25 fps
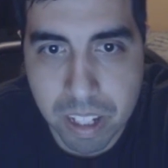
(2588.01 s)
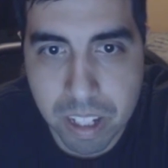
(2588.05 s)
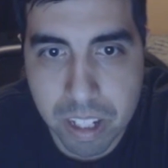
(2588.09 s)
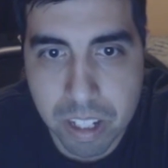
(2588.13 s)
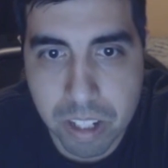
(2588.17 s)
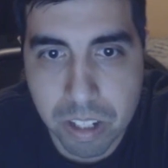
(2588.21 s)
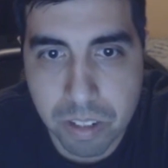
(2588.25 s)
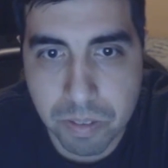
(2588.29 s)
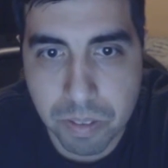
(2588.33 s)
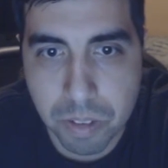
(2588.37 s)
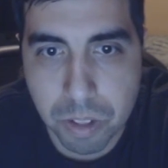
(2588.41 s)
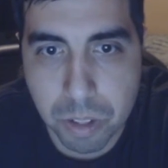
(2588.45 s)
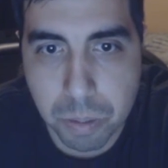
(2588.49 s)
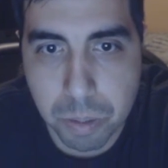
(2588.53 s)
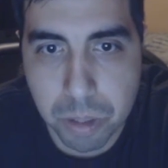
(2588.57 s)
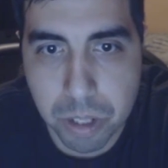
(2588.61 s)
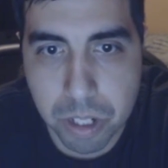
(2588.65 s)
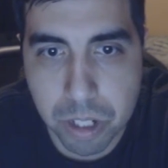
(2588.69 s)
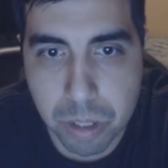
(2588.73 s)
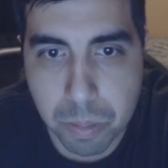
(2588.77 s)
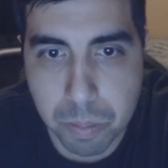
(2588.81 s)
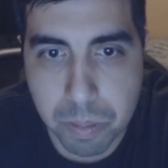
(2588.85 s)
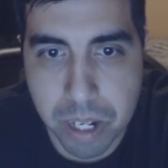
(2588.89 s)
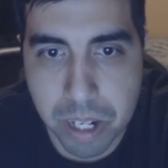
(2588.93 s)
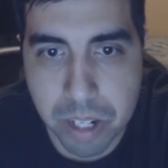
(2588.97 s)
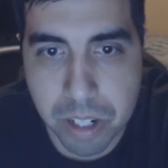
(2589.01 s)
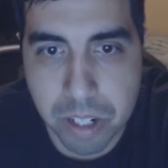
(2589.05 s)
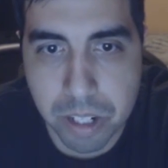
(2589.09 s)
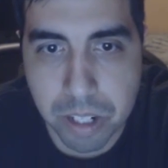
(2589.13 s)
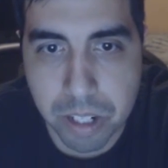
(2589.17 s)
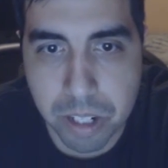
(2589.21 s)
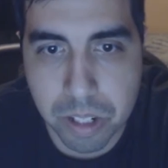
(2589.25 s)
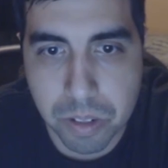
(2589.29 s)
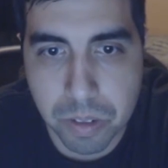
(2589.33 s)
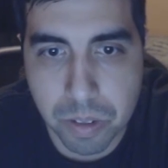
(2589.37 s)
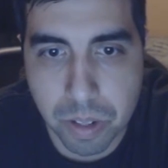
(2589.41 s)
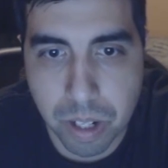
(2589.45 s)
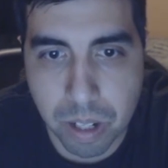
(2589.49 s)
It's your first participation
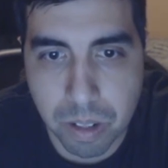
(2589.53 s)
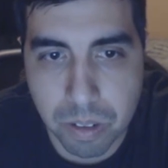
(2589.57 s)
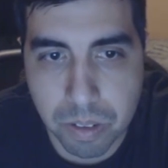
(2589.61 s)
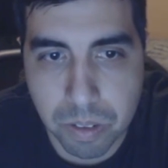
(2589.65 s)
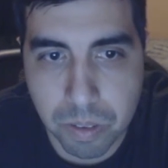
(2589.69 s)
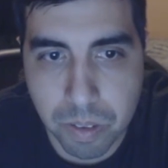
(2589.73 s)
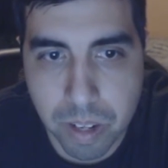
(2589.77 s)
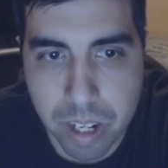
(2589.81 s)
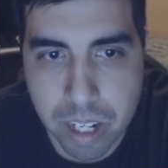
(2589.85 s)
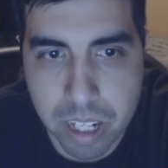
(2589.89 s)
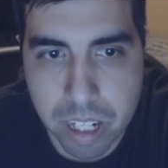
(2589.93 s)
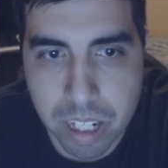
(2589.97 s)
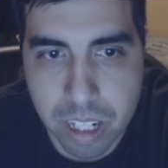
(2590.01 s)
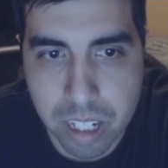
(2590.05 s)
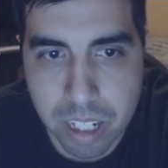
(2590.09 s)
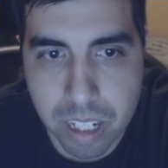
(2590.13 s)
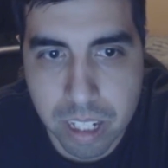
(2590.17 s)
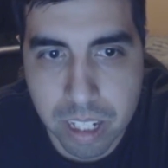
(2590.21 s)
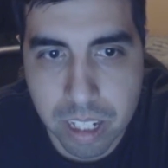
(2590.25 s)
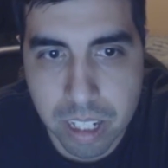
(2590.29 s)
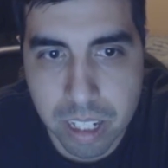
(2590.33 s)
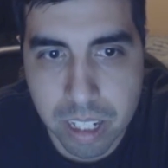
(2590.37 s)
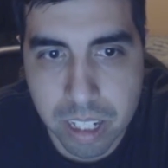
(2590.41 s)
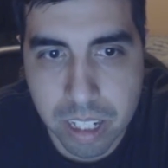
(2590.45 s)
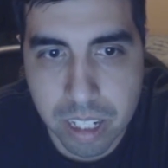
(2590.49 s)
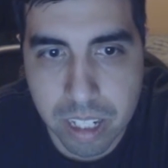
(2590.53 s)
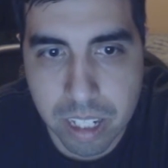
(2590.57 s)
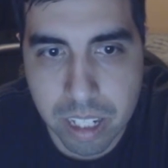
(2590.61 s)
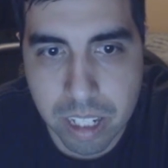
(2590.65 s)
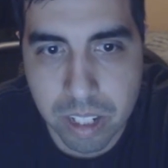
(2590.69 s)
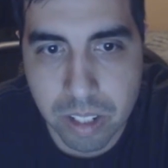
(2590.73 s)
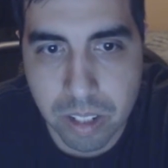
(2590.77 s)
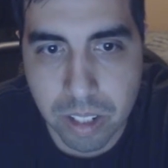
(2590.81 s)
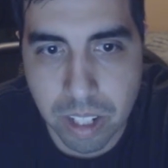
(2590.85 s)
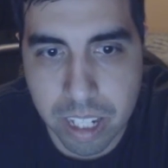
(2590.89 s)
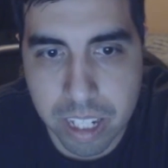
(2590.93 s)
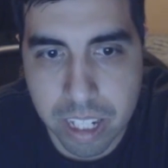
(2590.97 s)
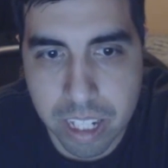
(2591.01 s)
in the trials, right?
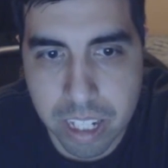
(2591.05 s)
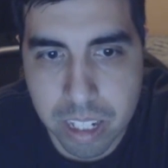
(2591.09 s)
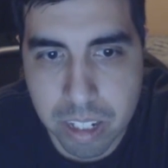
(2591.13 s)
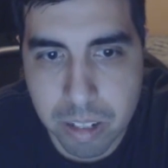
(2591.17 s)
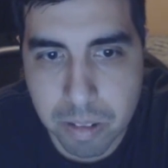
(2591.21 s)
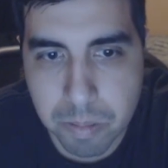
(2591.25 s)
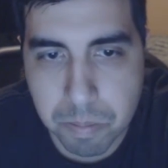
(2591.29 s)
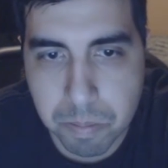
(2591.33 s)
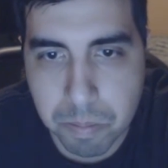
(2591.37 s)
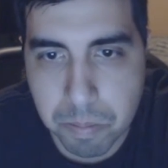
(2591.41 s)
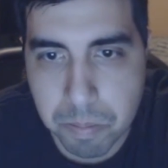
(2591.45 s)
You like it?